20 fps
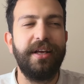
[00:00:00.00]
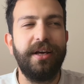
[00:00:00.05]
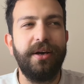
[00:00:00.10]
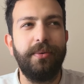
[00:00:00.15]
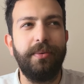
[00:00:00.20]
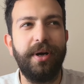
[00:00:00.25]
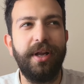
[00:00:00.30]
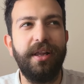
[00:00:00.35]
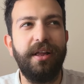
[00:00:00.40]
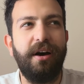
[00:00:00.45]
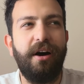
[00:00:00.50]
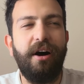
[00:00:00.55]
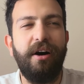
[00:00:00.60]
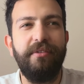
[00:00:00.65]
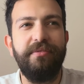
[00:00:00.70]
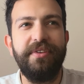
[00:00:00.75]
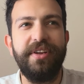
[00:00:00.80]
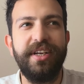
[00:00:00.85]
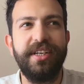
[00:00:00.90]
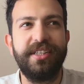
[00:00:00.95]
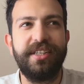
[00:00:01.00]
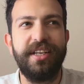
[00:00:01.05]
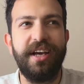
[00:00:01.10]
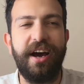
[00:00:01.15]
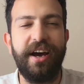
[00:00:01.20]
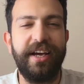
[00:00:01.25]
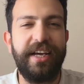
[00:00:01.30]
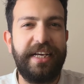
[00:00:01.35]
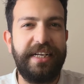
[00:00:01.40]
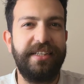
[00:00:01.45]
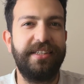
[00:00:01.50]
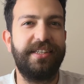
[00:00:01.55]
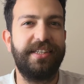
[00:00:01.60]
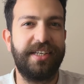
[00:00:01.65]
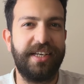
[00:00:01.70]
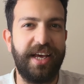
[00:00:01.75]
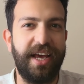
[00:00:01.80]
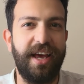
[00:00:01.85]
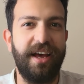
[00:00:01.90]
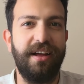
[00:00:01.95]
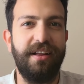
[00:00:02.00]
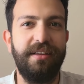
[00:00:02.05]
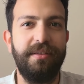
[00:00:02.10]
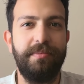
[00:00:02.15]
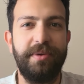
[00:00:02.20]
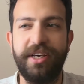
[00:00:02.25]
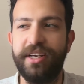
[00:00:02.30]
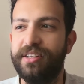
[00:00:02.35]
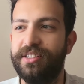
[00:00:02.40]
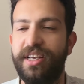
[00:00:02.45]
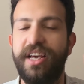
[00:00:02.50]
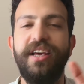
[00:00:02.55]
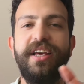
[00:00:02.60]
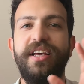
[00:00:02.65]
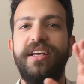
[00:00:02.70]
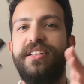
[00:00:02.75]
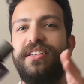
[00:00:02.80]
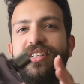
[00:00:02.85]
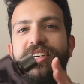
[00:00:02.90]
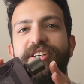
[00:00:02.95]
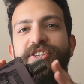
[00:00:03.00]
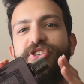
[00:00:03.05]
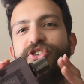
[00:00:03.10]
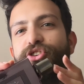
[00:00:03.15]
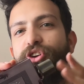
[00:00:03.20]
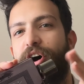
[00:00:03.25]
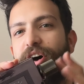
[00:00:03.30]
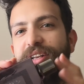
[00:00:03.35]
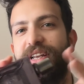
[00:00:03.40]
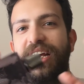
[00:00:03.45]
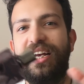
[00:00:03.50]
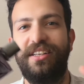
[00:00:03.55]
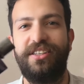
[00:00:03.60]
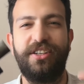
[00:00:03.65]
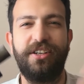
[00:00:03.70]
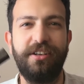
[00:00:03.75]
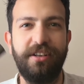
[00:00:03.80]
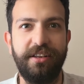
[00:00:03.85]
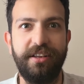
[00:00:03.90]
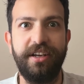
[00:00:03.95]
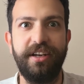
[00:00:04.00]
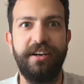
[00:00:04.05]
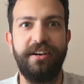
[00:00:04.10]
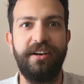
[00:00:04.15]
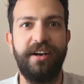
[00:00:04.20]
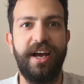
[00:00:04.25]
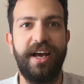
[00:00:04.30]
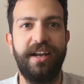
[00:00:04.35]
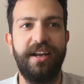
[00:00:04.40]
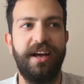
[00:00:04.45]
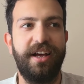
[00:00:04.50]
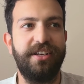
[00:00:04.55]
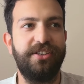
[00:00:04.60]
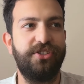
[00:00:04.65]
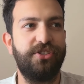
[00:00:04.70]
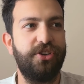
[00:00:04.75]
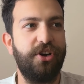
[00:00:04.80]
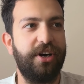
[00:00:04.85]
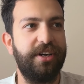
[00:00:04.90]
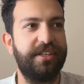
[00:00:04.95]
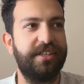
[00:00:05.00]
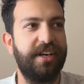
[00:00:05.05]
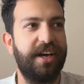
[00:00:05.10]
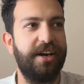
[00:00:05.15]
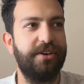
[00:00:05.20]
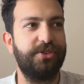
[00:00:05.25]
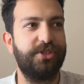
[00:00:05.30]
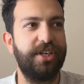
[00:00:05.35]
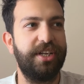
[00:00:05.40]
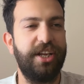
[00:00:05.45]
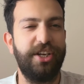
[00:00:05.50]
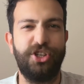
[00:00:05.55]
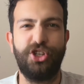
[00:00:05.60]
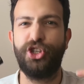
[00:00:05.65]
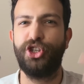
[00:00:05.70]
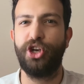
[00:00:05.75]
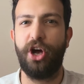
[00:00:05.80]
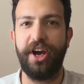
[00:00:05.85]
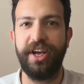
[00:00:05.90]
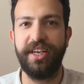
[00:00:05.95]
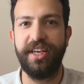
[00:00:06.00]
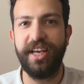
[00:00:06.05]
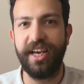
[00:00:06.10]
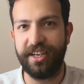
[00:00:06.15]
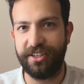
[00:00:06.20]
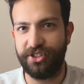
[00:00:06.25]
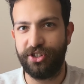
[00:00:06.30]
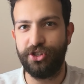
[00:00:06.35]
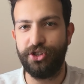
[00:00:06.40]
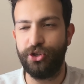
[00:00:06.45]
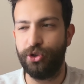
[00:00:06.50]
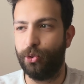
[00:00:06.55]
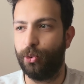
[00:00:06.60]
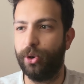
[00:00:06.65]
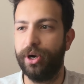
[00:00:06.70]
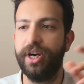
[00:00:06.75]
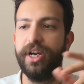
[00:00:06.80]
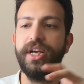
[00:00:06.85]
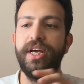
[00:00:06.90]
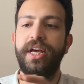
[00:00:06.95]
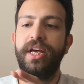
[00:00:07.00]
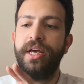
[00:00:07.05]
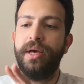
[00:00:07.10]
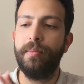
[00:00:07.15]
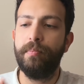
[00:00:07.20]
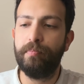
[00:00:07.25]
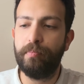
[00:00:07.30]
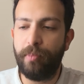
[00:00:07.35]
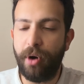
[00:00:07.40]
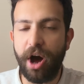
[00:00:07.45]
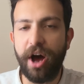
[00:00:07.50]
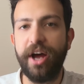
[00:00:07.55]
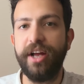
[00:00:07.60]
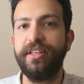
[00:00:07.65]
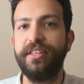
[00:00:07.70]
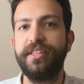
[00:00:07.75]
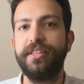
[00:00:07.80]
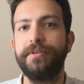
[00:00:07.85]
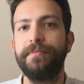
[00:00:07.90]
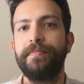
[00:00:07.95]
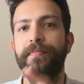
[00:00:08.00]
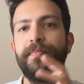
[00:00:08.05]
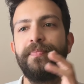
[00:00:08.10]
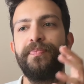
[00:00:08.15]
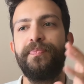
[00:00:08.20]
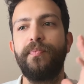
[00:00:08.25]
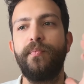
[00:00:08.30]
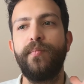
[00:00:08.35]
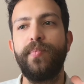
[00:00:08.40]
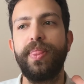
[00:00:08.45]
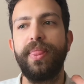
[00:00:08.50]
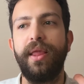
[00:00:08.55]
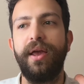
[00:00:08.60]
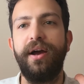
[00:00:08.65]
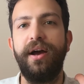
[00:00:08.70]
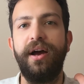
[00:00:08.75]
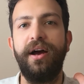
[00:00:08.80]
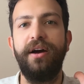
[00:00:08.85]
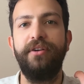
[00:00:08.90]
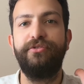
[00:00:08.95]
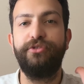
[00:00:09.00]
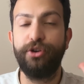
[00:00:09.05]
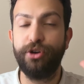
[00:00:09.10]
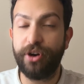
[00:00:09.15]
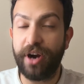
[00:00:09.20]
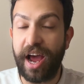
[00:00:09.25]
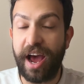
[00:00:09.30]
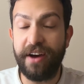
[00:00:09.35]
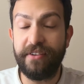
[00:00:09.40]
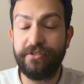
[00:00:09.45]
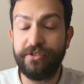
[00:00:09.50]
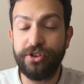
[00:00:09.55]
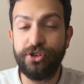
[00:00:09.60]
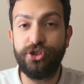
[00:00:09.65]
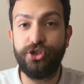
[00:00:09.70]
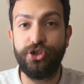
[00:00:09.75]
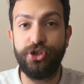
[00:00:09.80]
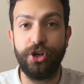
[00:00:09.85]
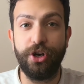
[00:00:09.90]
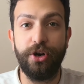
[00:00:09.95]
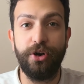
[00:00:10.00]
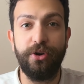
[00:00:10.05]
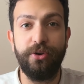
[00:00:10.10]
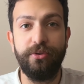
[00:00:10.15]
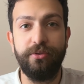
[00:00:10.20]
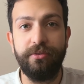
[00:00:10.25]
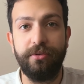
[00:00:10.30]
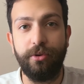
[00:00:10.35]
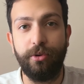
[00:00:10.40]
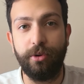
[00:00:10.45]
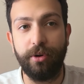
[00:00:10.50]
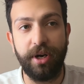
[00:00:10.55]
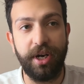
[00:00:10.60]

well, obviously I can tell because it is not as clear and as not, how say, like shiny as the Dior. But for your average Joe, or